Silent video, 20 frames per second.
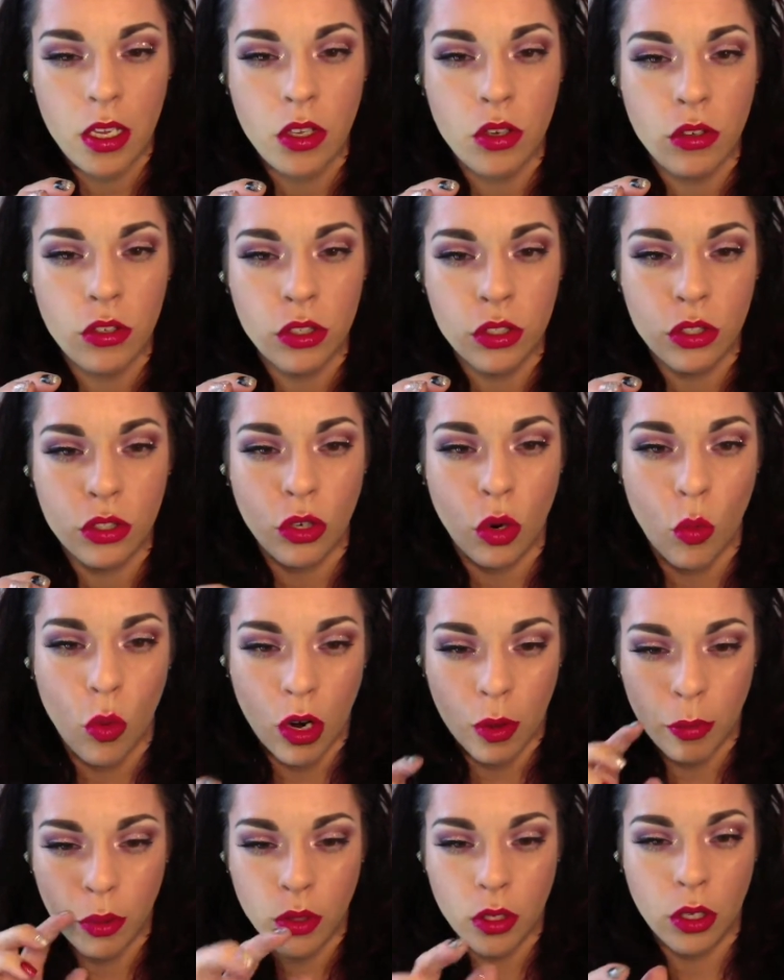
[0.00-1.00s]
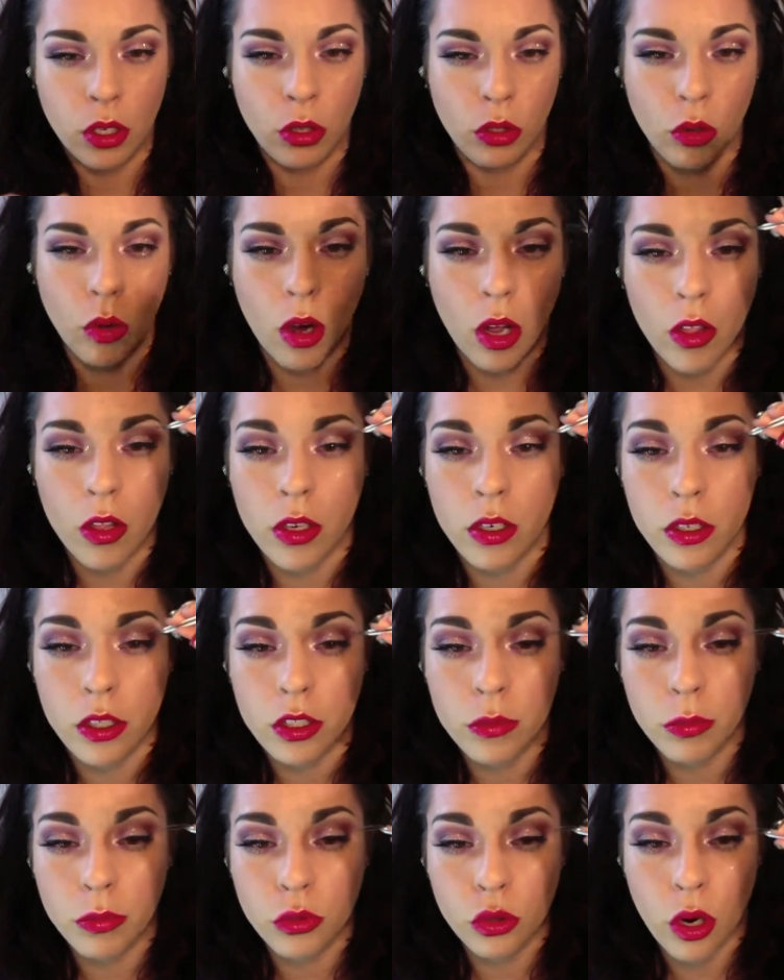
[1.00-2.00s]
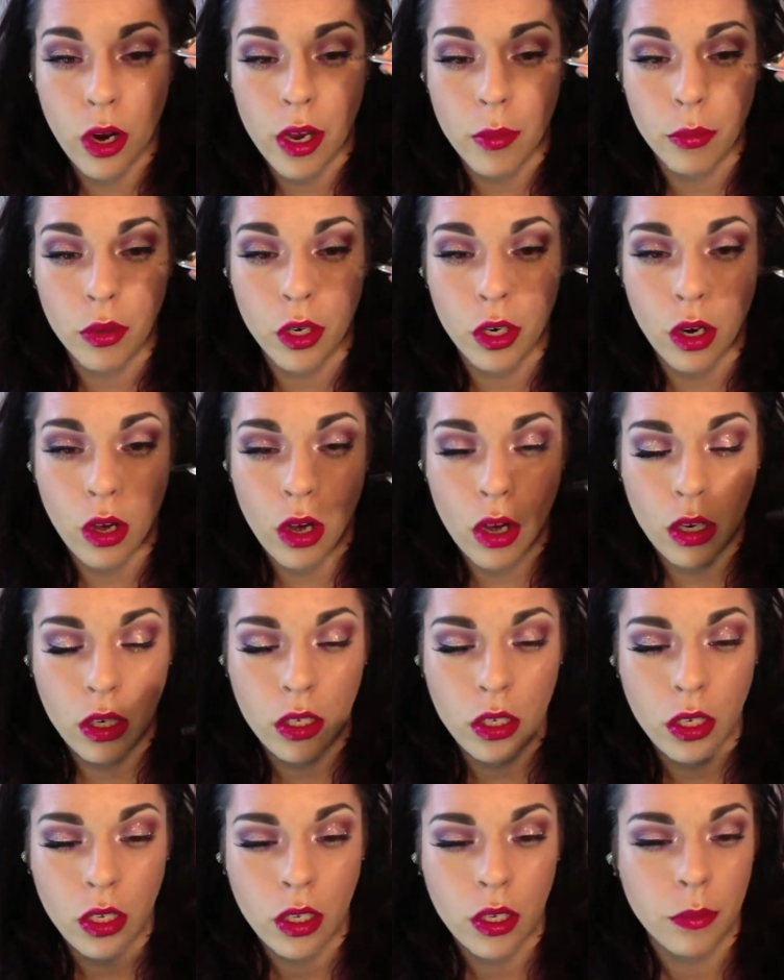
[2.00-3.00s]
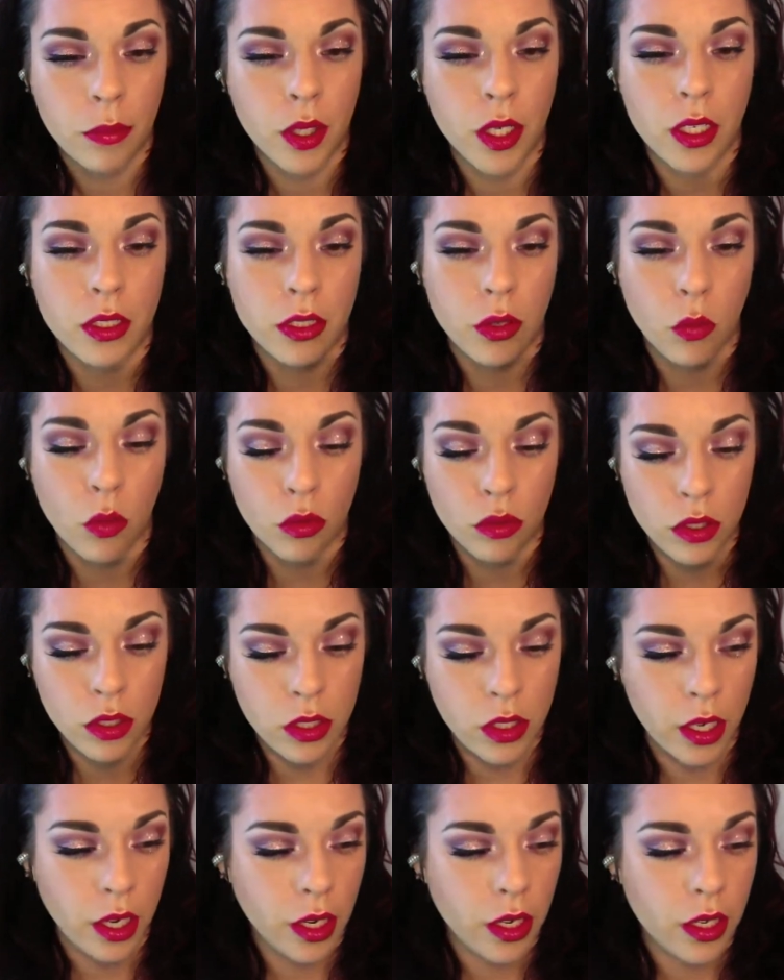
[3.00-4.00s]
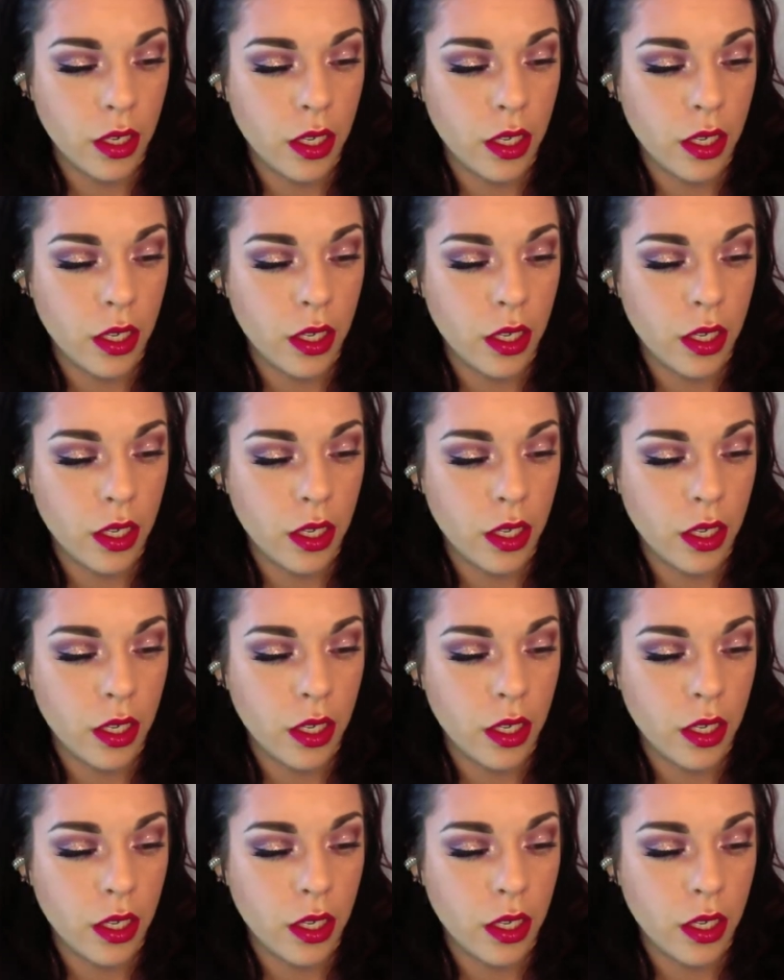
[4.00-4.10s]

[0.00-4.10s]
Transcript: You just don't want to put the glue on and just try and put it on because it won't stick.